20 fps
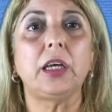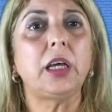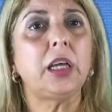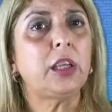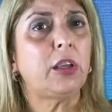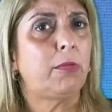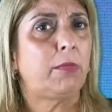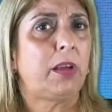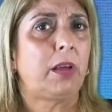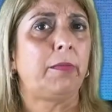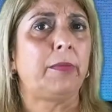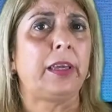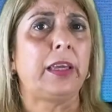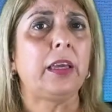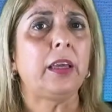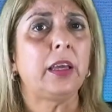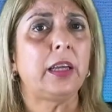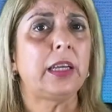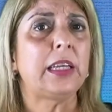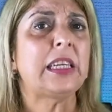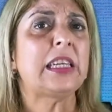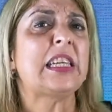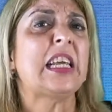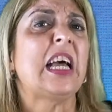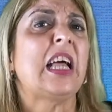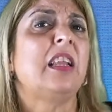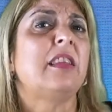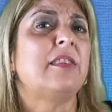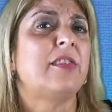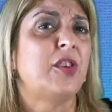And your mommy
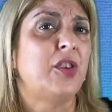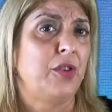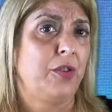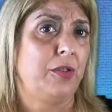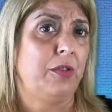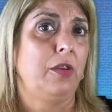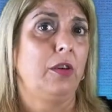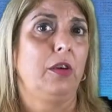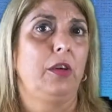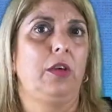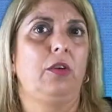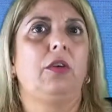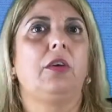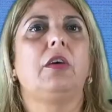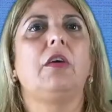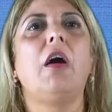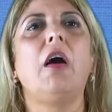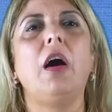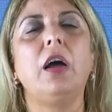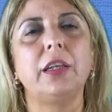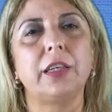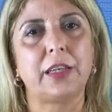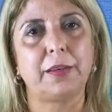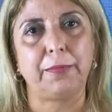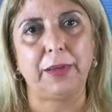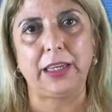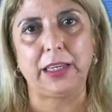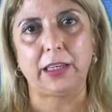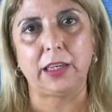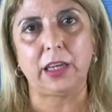tells you, you
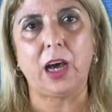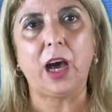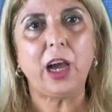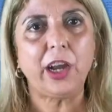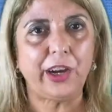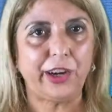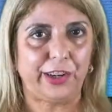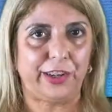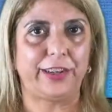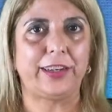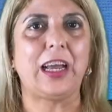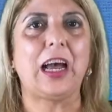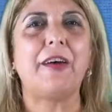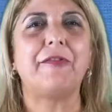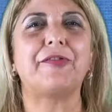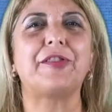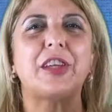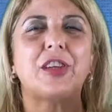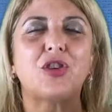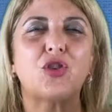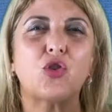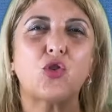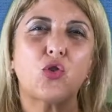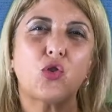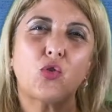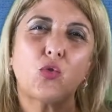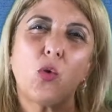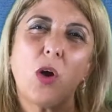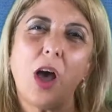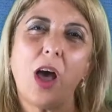can't be tired after
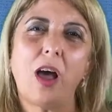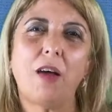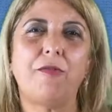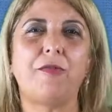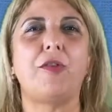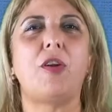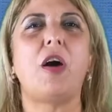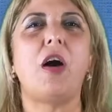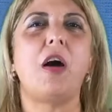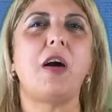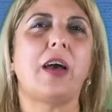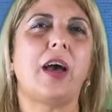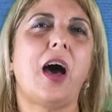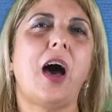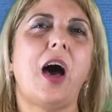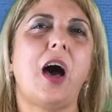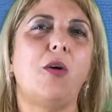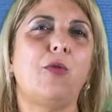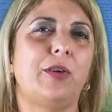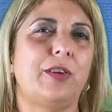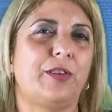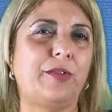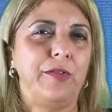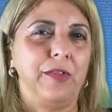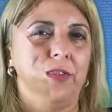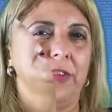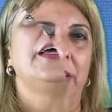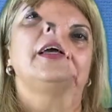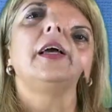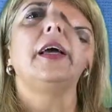12 long hours
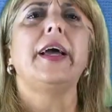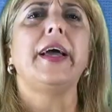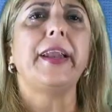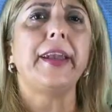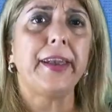of sleep.